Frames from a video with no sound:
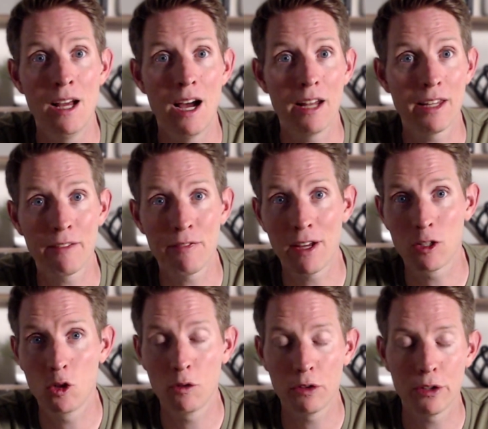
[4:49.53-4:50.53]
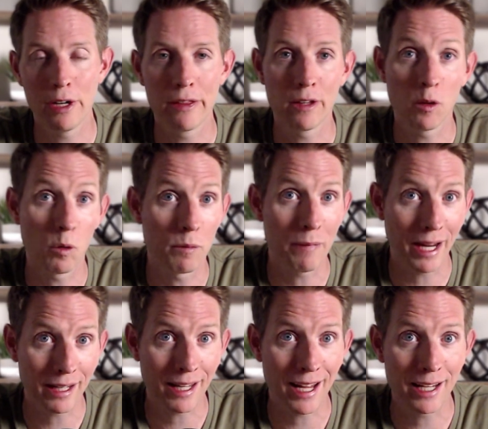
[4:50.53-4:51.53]
Unlike Vancouver and the lower
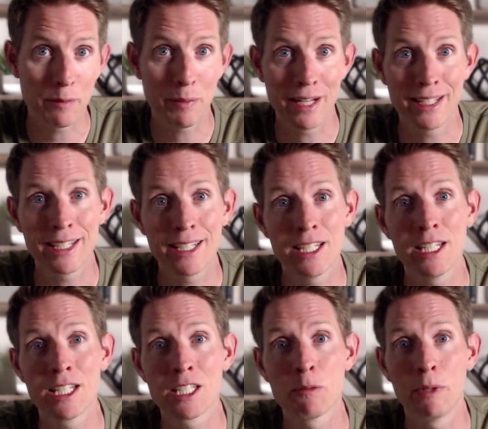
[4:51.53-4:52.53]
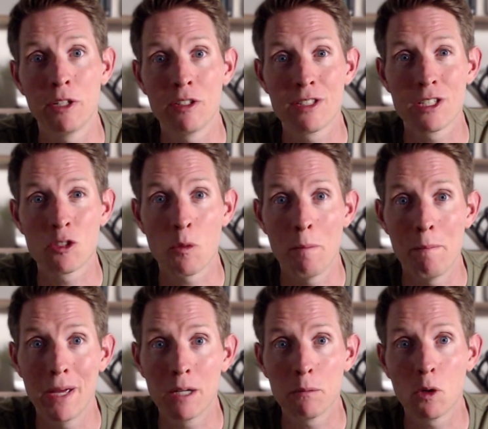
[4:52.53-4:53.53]
mainland, Penticton experiences
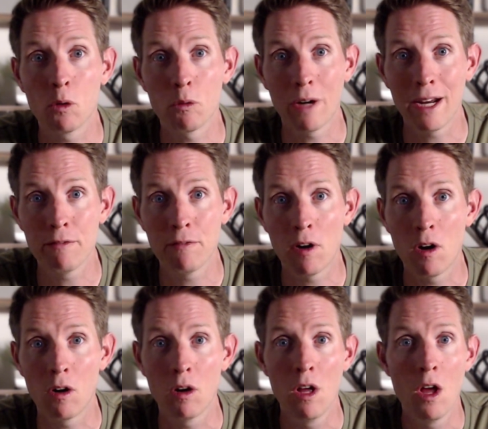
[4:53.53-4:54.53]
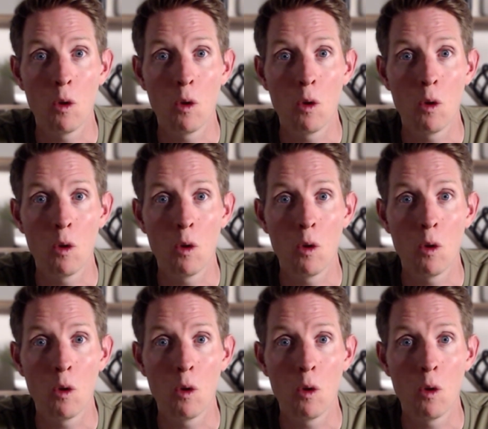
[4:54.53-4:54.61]
minimal rainfall.